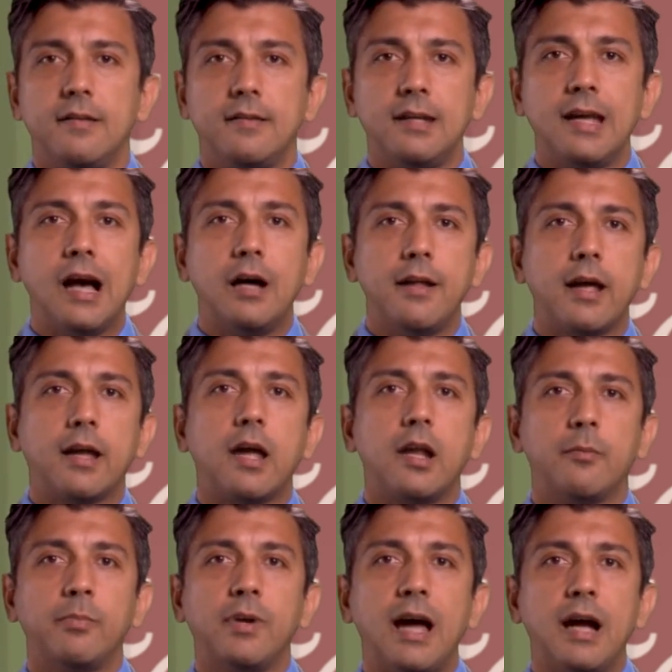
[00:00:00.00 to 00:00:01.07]
See how that can
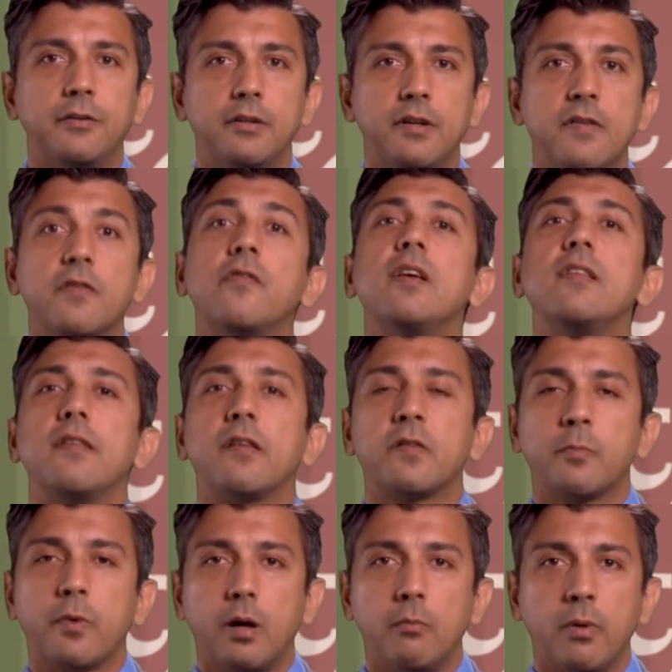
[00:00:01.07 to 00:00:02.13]
apply to this
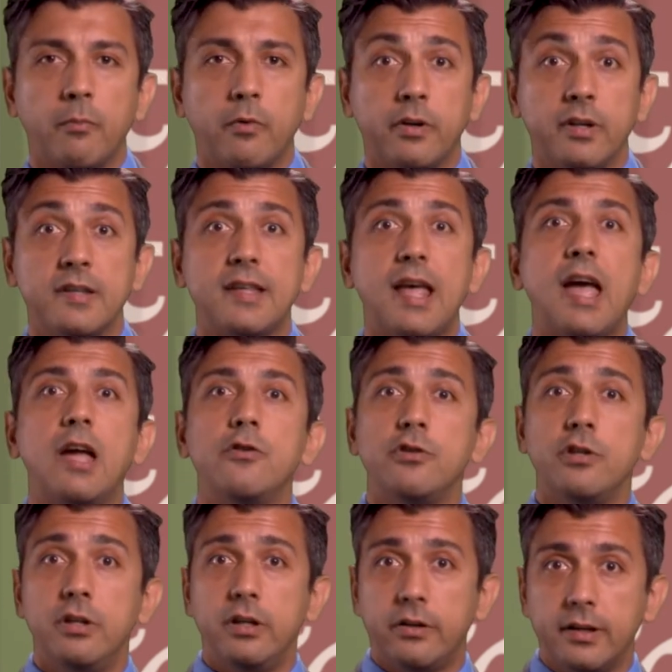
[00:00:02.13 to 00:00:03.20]
physics problem or this
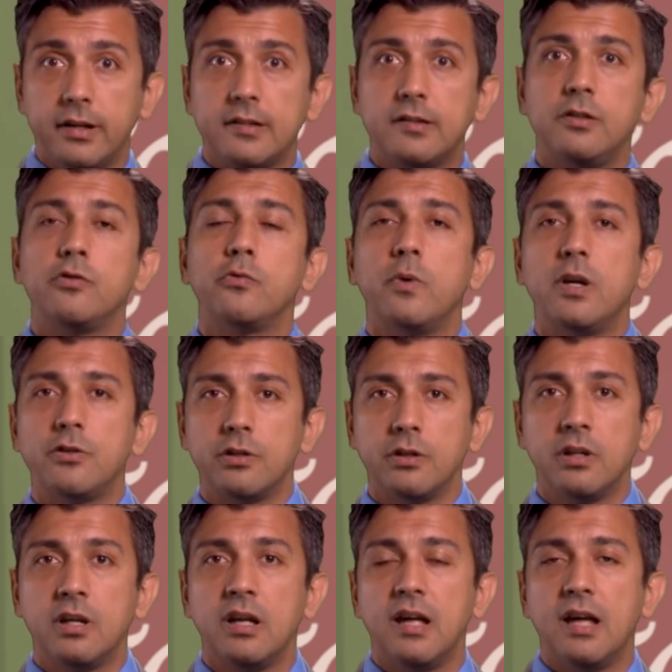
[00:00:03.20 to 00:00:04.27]
engineering
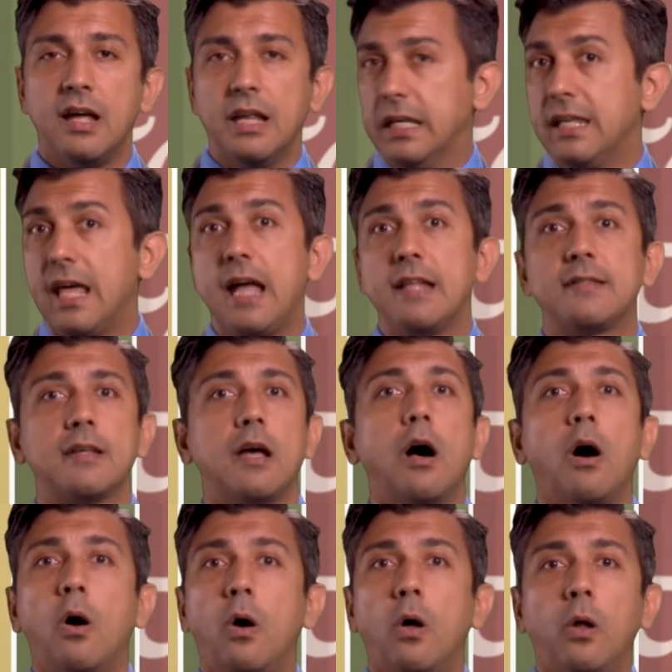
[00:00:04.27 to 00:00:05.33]
situation. That's
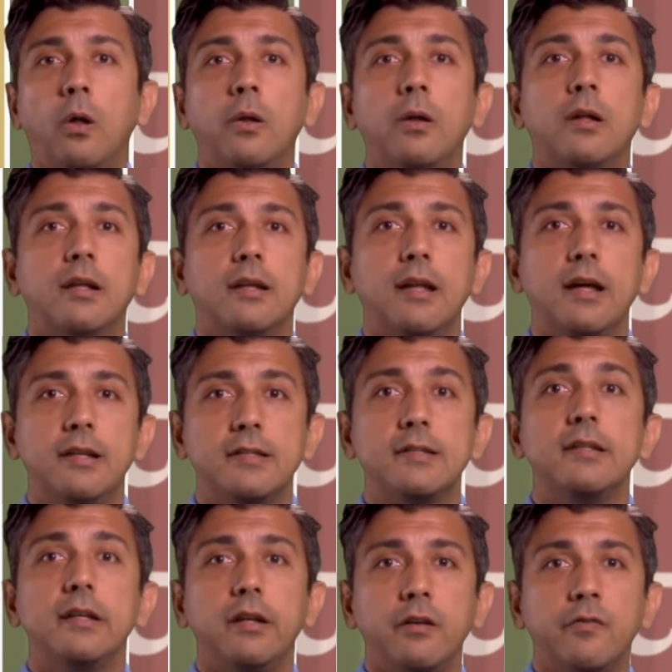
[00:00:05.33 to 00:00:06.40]
all that
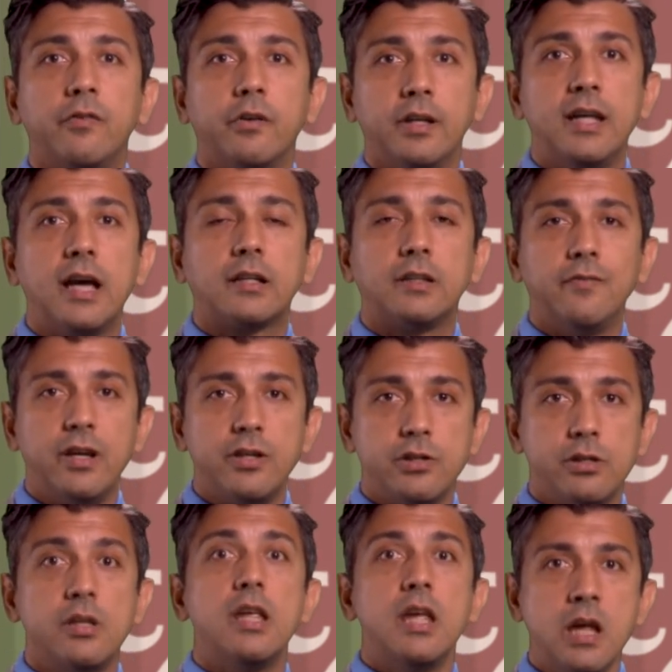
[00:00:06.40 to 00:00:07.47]
is needed for the
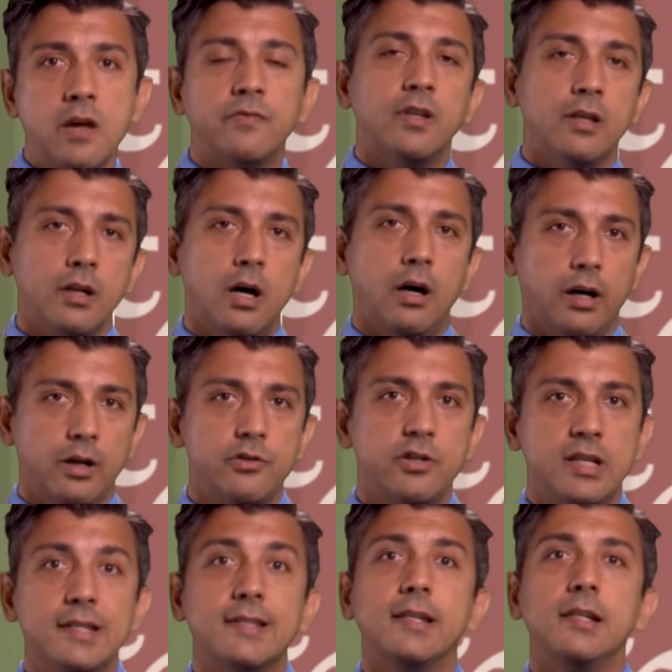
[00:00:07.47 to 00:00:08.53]
activation if the
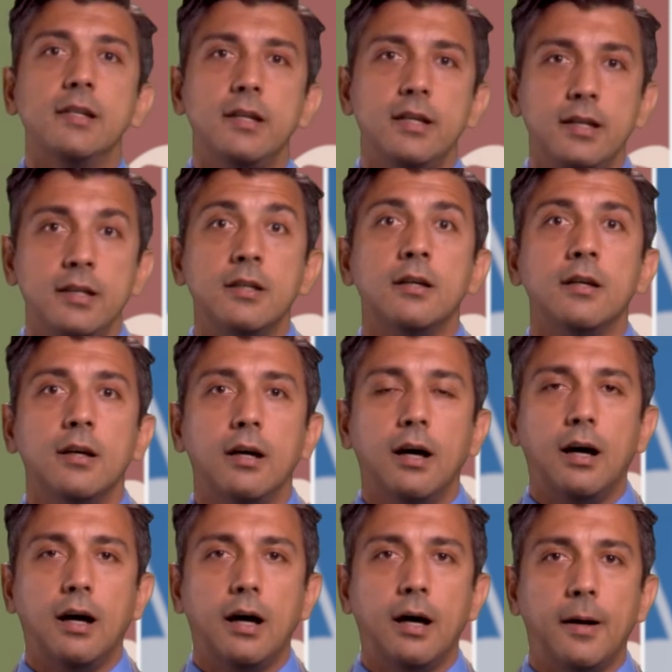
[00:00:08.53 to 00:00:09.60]
knowledge is indeed
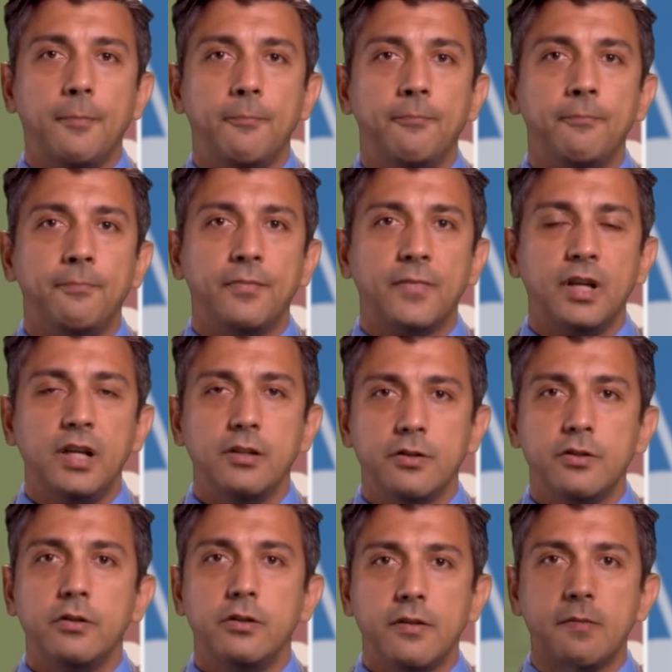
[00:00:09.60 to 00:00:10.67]
um, in the
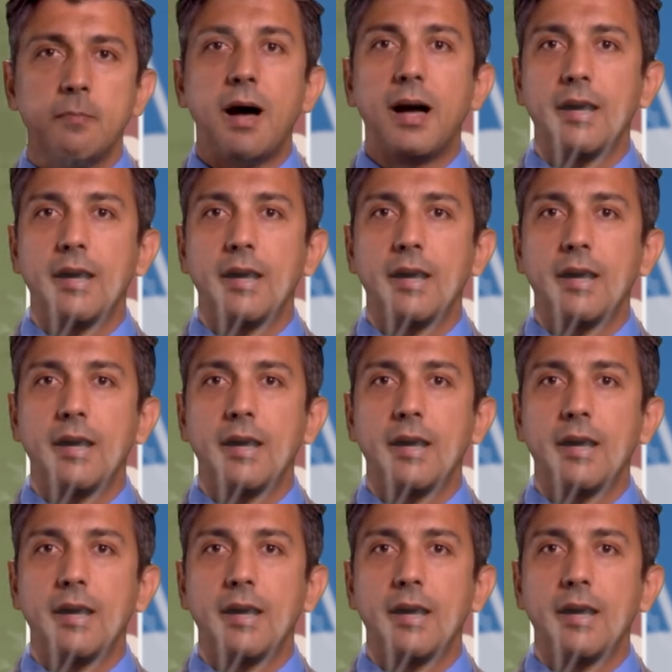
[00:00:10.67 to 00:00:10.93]
students'